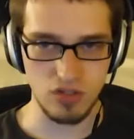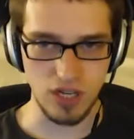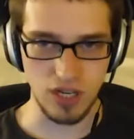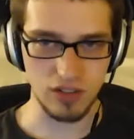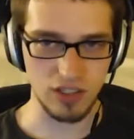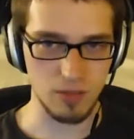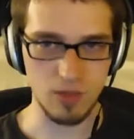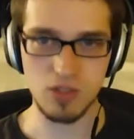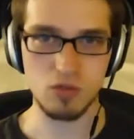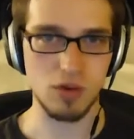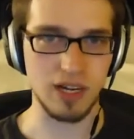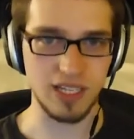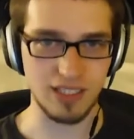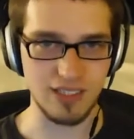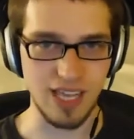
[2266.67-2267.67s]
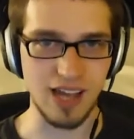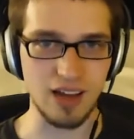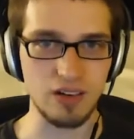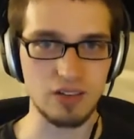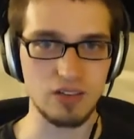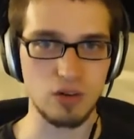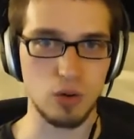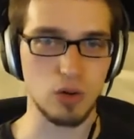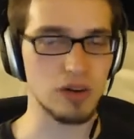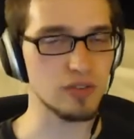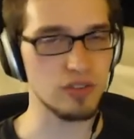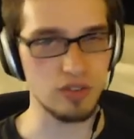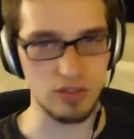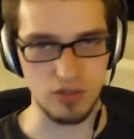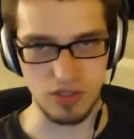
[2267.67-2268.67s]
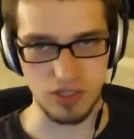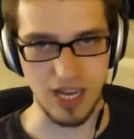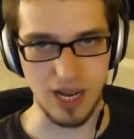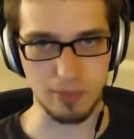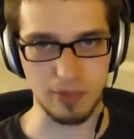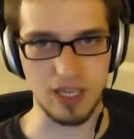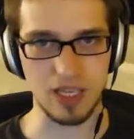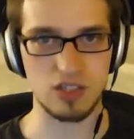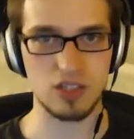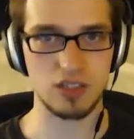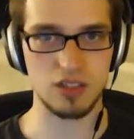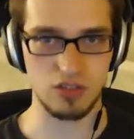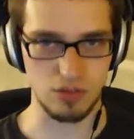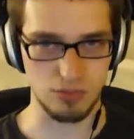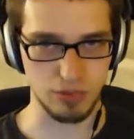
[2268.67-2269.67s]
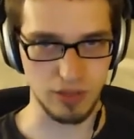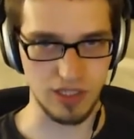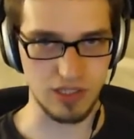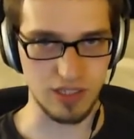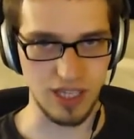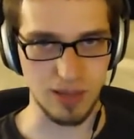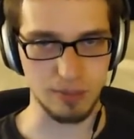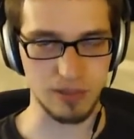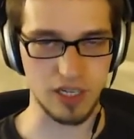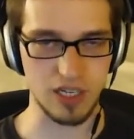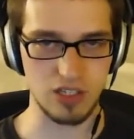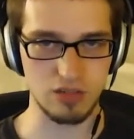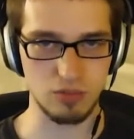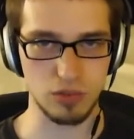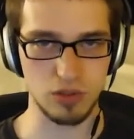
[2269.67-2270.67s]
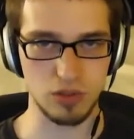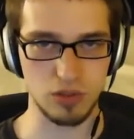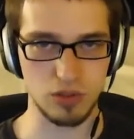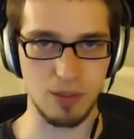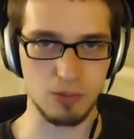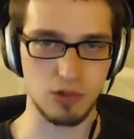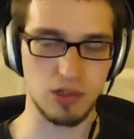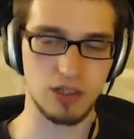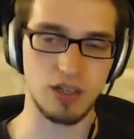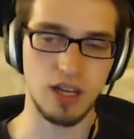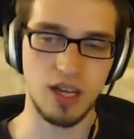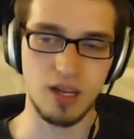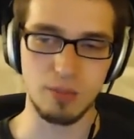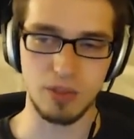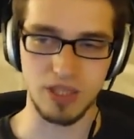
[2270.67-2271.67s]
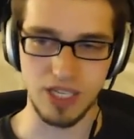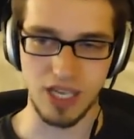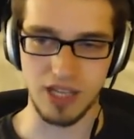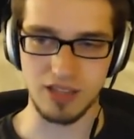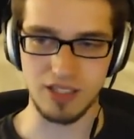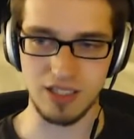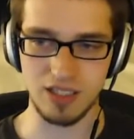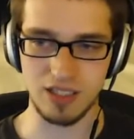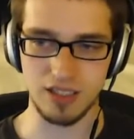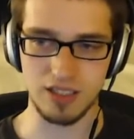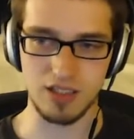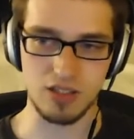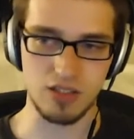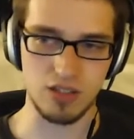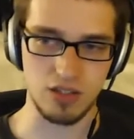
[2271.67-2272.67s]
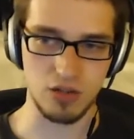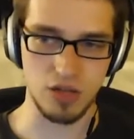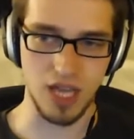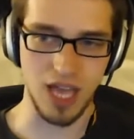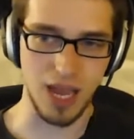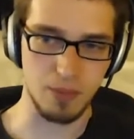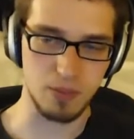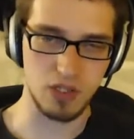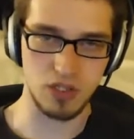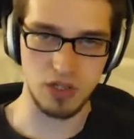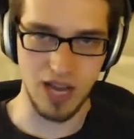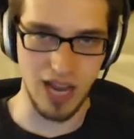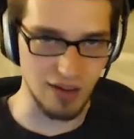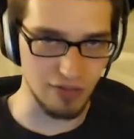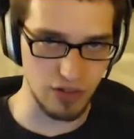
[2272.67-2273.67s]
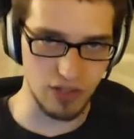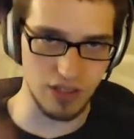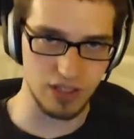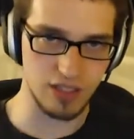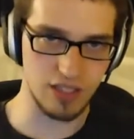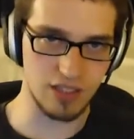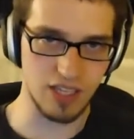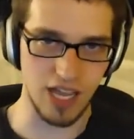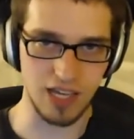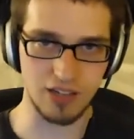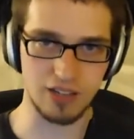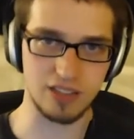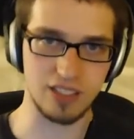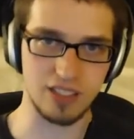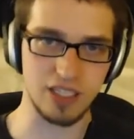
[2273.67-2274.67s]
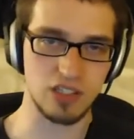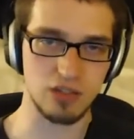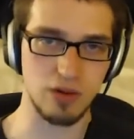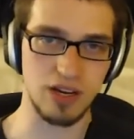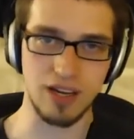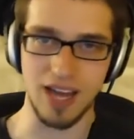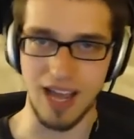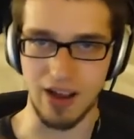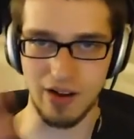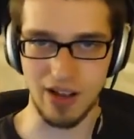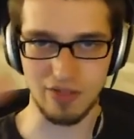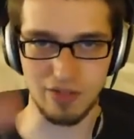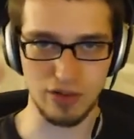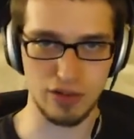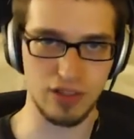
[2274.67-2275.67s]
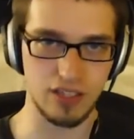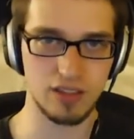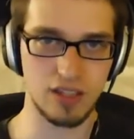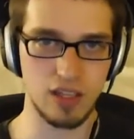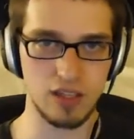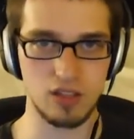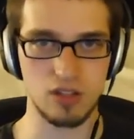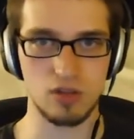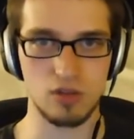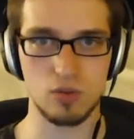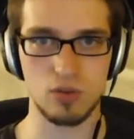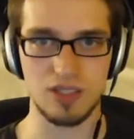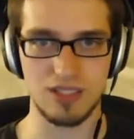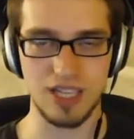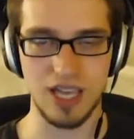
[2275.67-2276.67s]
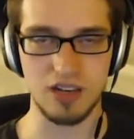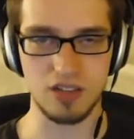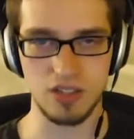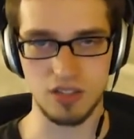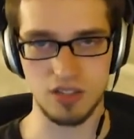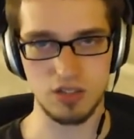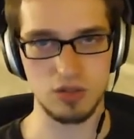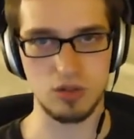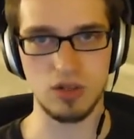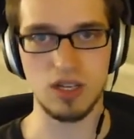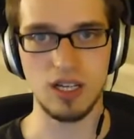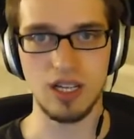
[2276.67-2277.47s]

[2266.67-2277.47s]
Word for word: generally means writing it down, or if you're using an application, there's a place in the application where you can capture it. But the idea is you capture everything that's got your attention right now, everything that you intend to do.